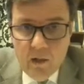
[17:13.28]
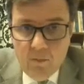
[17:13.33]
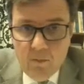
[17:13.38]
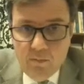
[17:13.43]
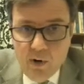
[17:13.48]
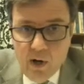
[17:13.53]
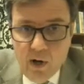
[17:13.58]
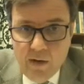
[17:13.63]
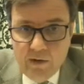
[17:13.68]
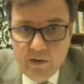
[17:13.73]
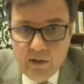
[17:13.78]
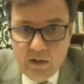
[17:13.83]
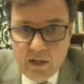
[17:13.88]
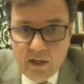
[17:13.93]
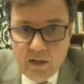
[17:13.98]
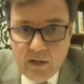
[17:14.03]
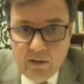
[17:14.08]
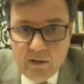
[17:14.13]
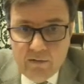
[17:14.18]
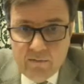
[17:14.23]
private
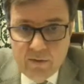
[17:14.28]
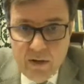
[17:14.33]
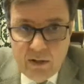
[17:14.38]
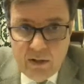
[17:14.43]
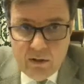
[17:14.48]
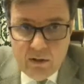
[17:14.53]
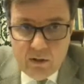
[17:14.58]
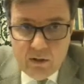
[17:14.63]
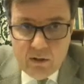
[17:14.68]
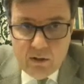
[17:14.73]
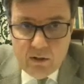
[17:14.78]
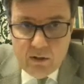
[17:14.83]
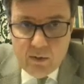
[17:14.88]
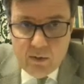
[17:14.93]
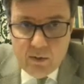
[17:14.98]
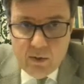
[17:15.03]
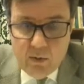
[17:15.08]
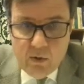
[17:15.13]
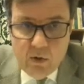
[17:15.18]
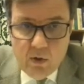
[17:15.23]
sector investors. So
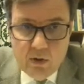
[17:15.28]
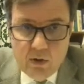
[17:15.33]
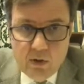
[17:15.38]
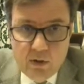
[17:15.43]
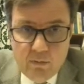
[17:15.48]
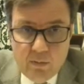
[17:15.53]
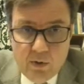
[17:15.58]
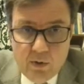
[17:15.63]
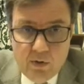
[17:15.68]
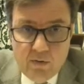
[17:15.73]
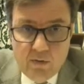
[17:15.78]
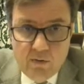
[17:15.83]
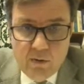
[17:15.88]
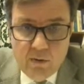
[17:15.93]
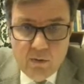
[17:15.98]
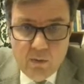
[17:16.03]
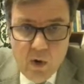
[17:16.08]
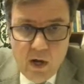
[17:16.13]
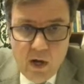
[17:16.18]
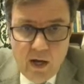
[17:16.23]
we want to move
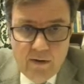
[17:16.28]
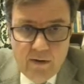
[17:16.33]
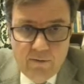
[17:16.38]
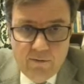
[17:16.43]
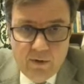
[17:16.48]
away